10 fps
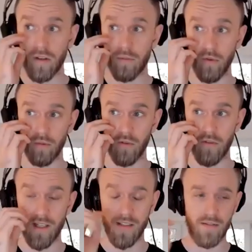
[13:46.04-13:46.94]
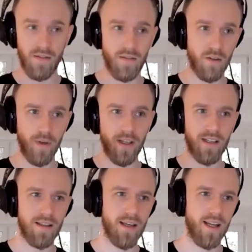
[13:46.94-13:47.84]
a pull move that's quick
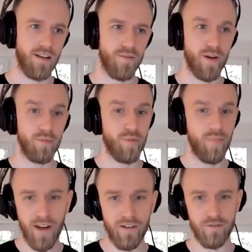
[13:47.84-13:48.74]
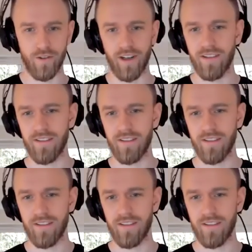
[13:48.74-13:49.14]
like that if I'm prepared for it.